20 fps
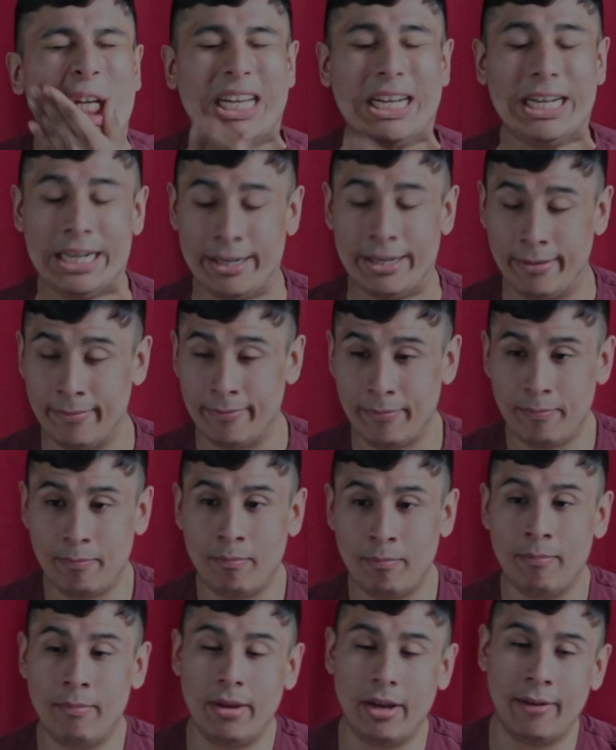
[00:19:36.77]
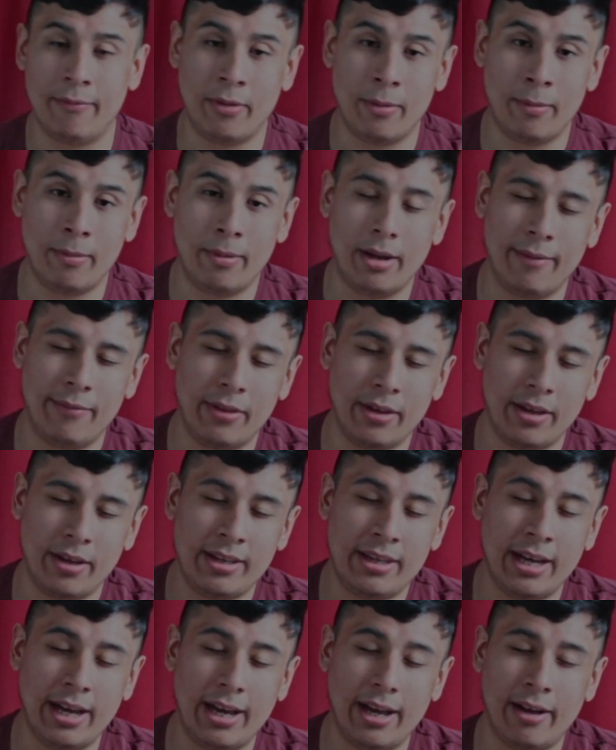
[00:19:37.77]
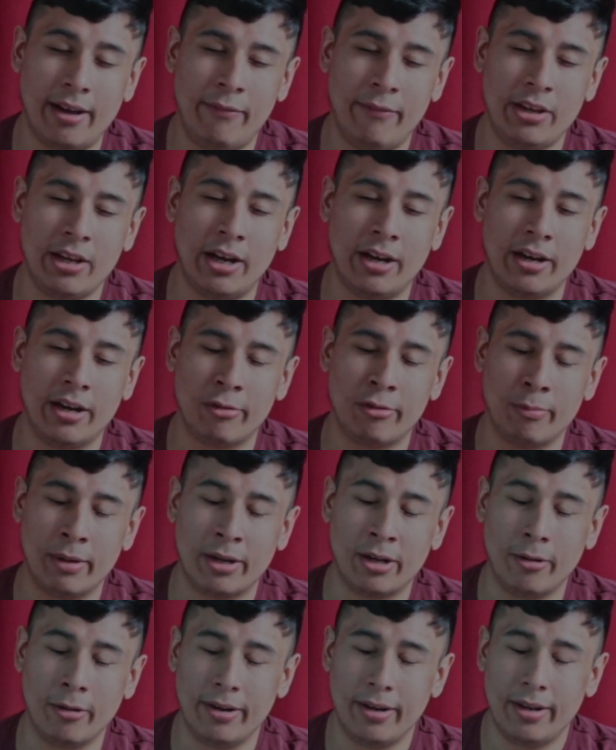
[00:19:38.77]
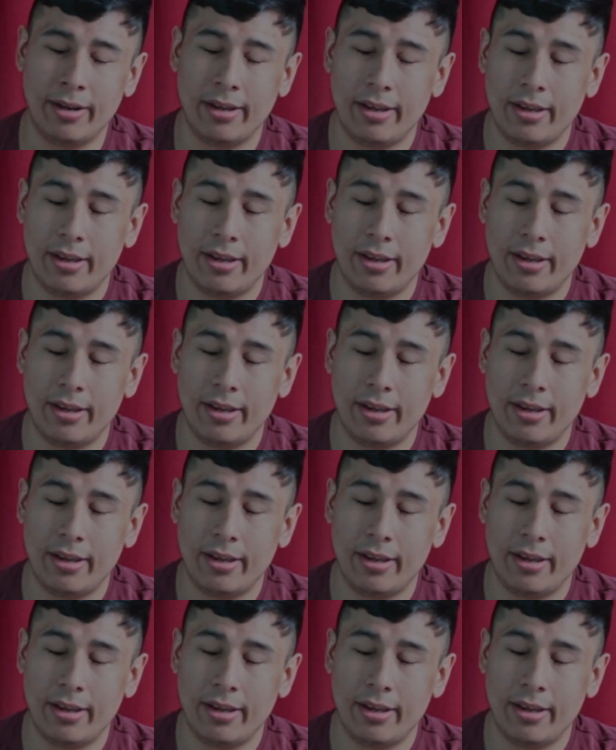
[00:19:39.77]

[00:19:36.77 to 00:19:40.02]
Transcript: of the youngest McCullen?